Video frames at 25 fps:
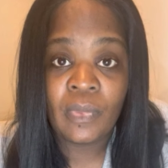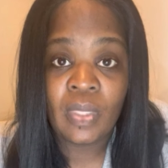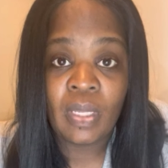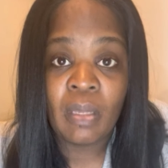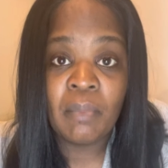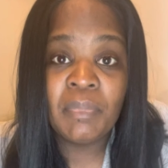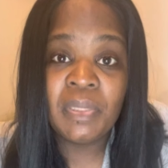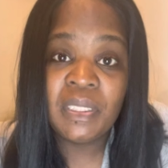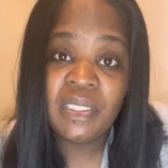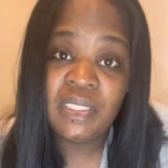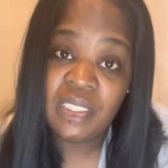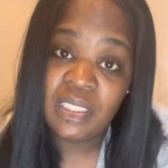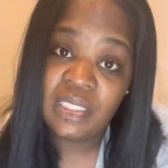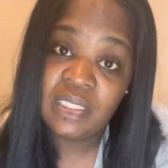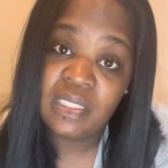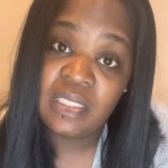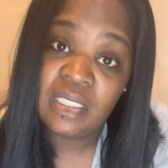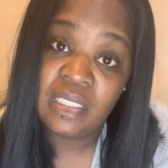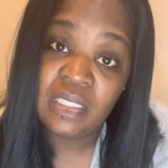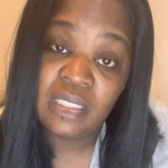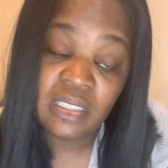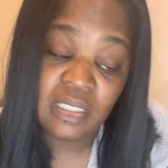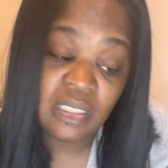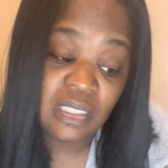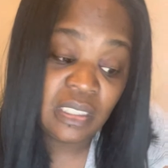But just
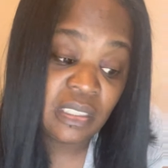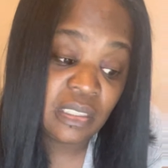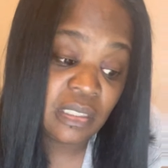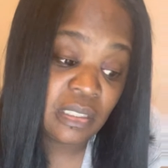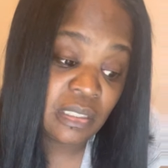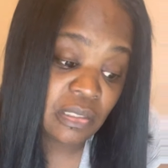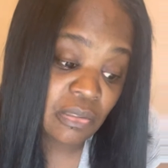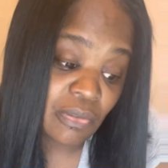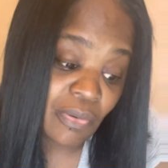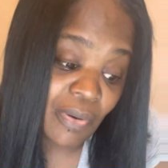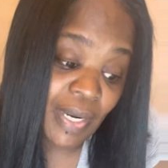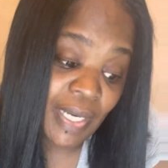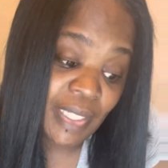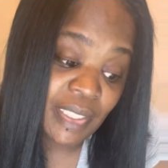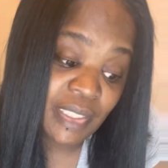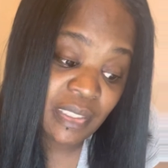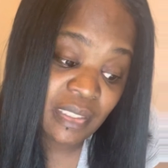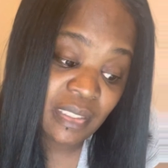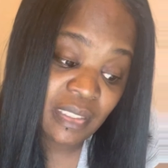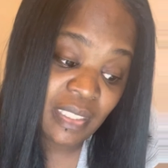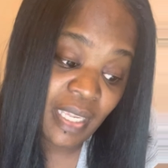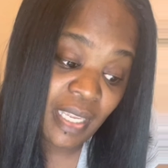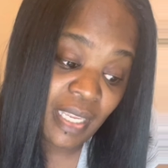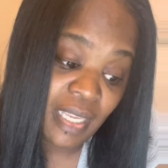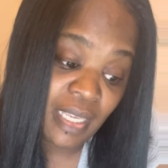as Jesus Christ
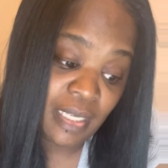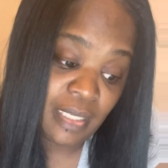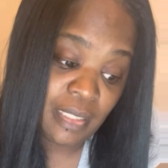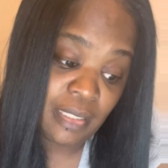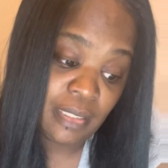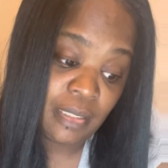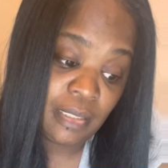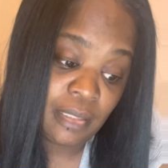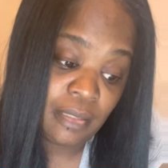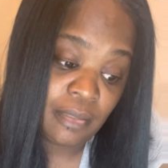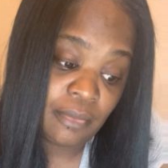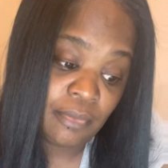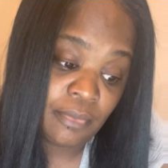said,